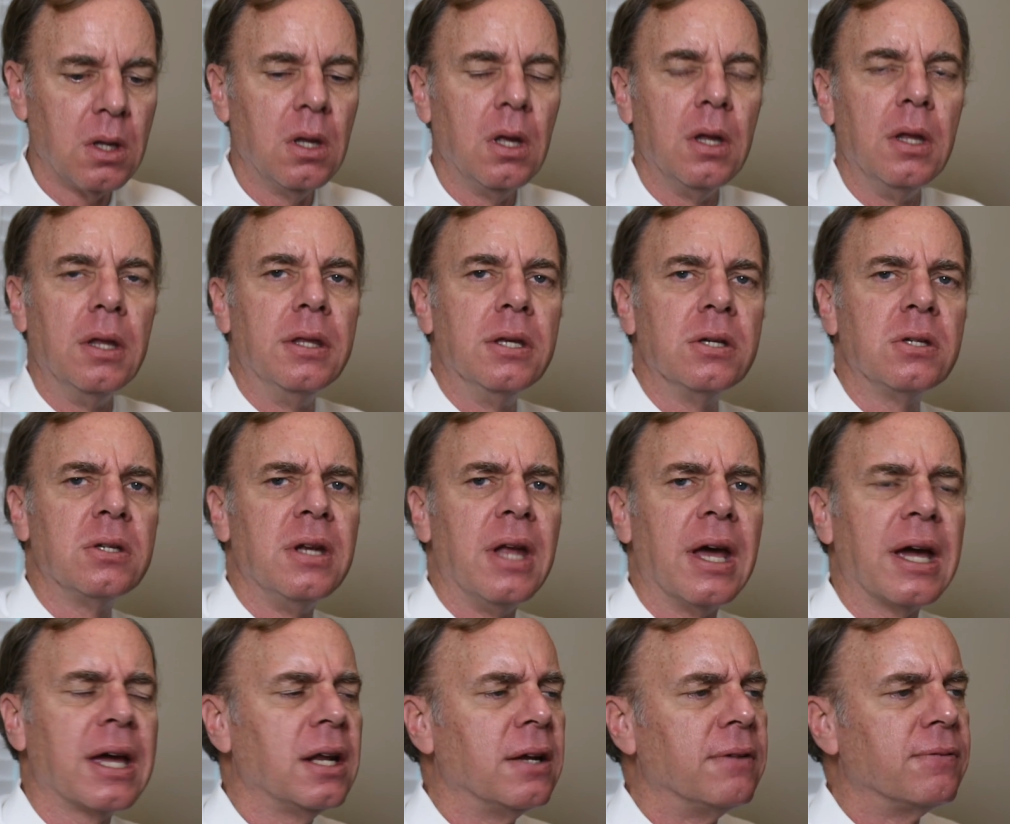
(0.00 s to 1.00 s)
This
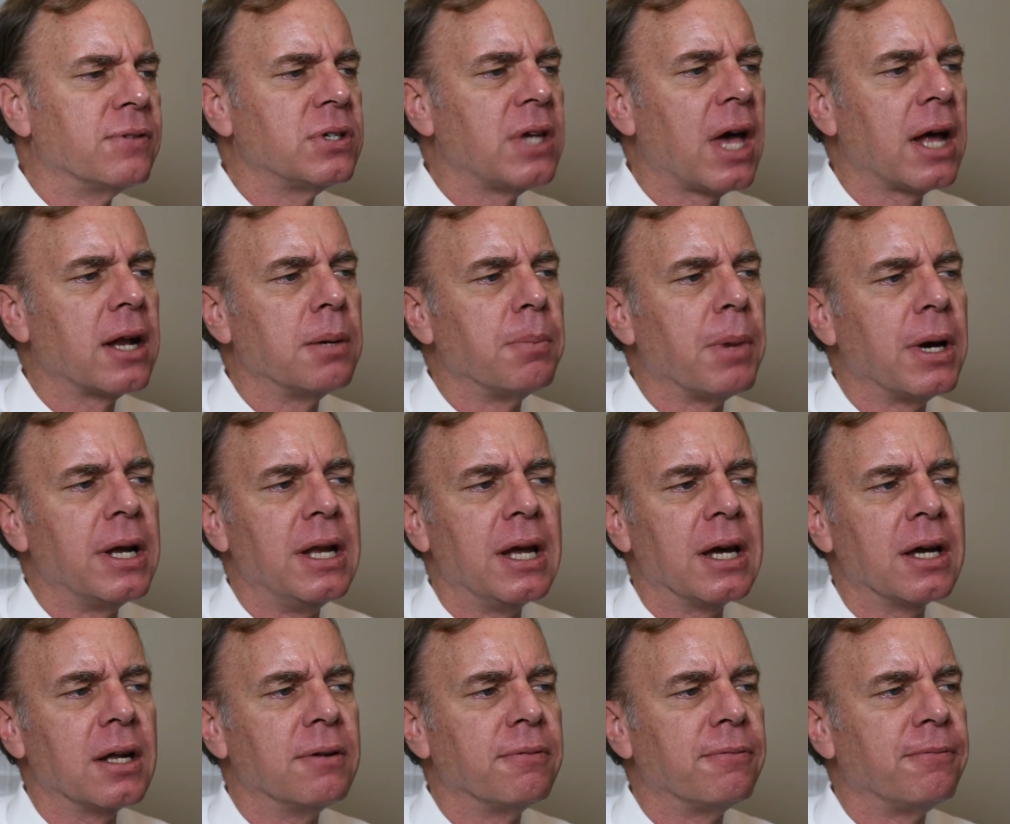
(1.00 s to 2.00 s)
negative sat in my
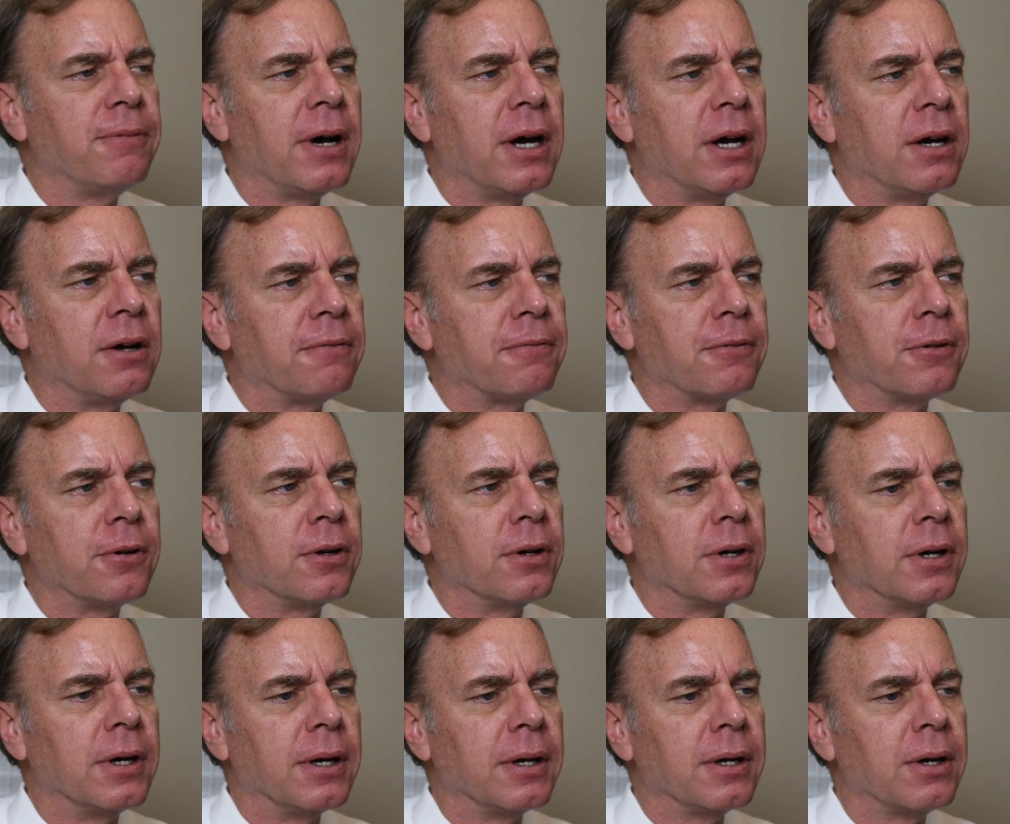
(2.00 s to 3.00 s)
negative file
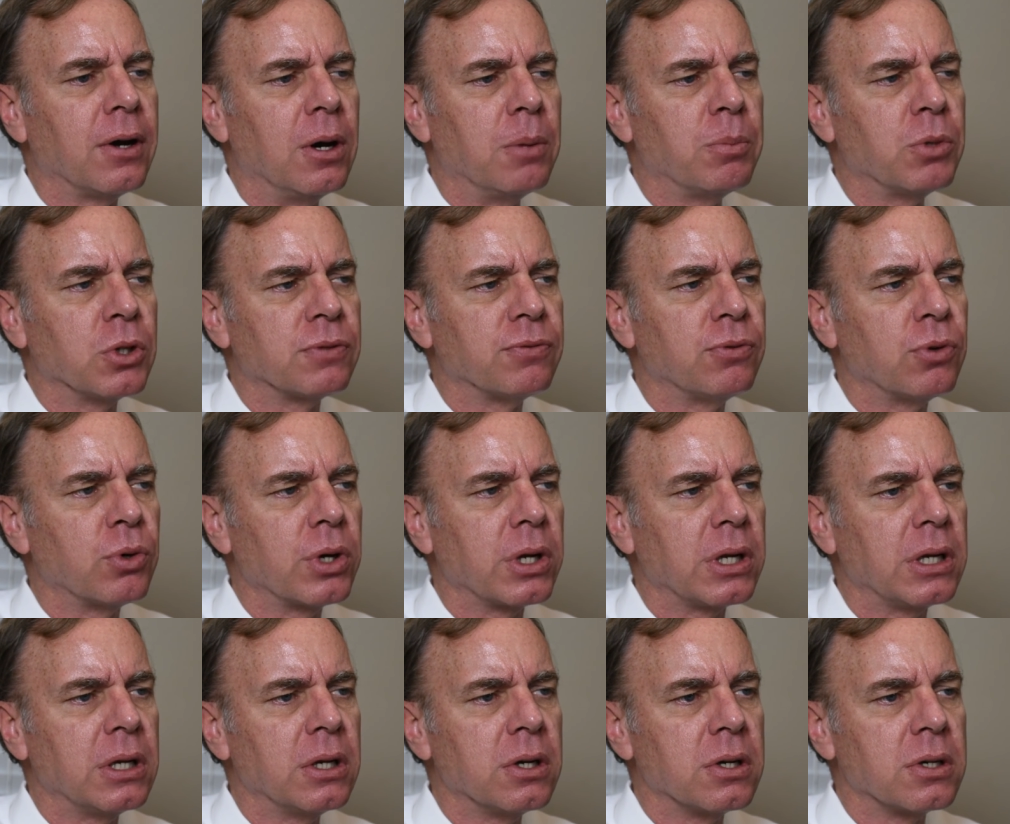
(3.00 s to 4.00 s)
for almost 40
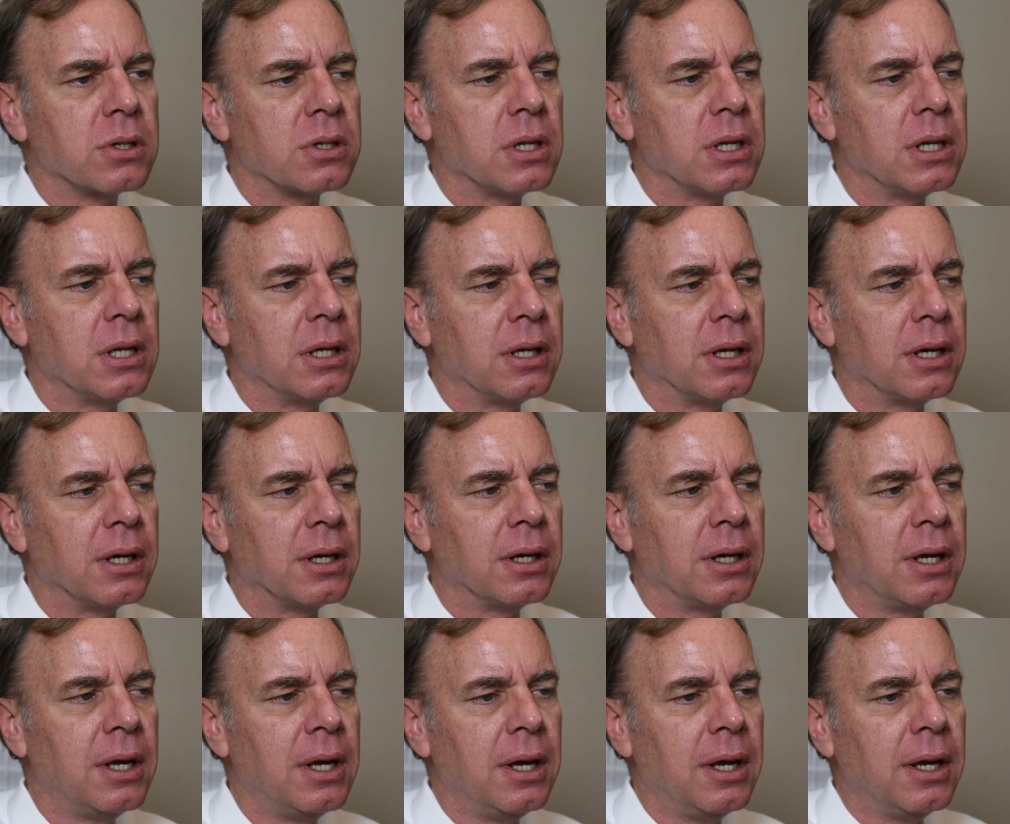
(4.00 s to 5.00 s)
years, and then
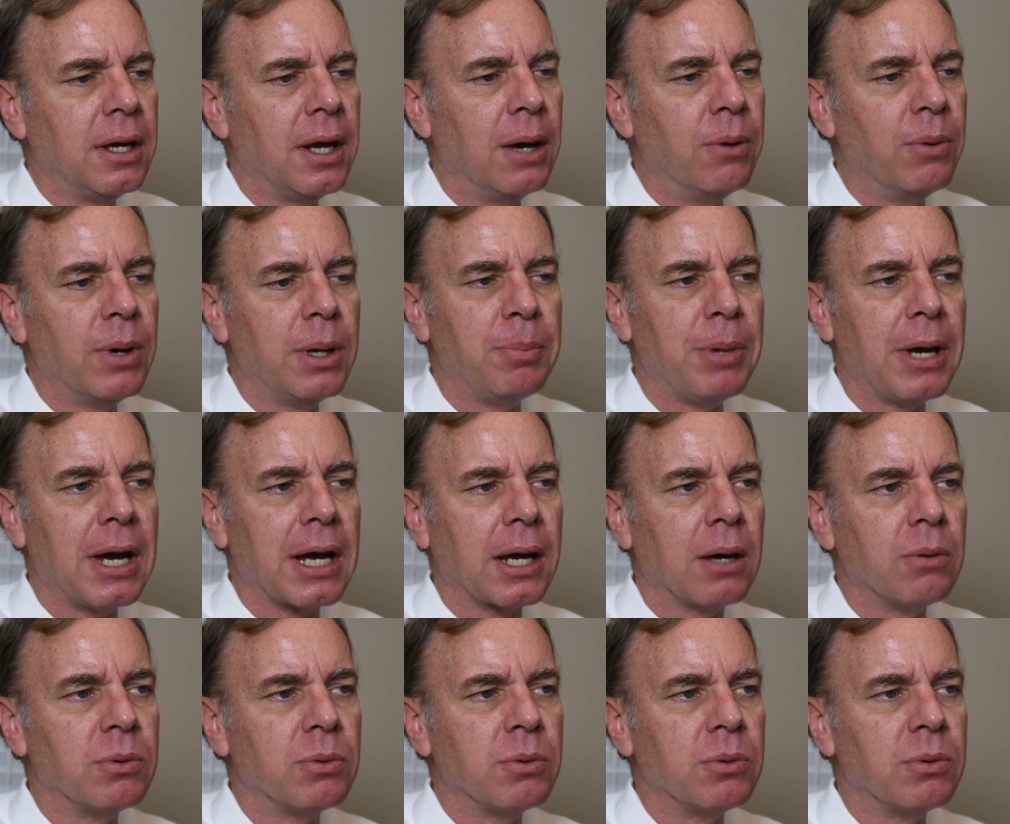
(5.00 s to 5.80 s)
I went back.